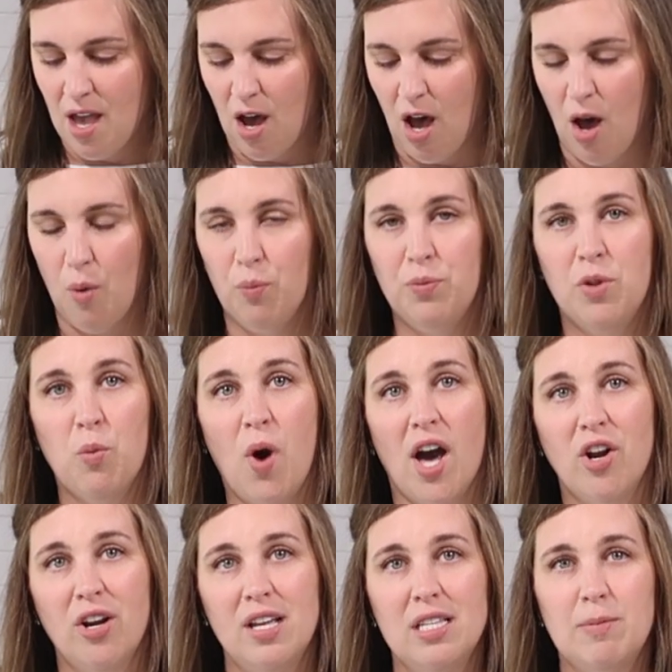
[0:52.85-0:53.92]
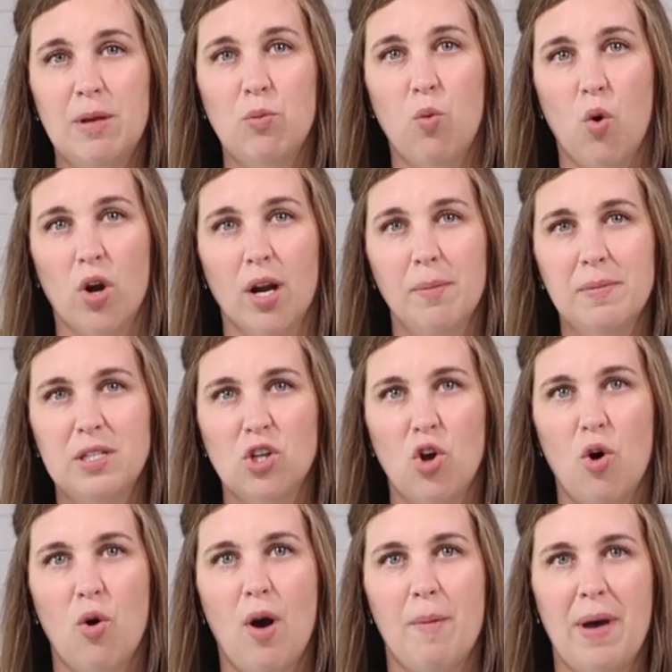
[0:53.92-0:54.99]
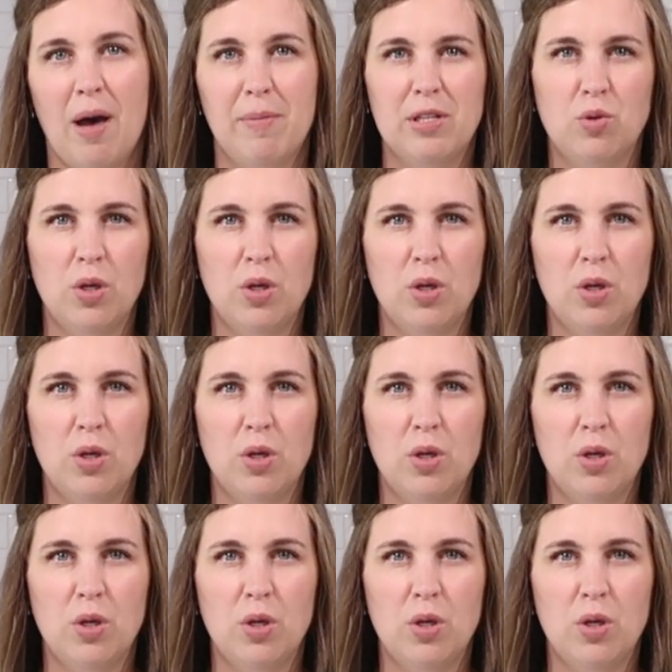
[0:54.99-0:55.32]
The water needs to be warm, so about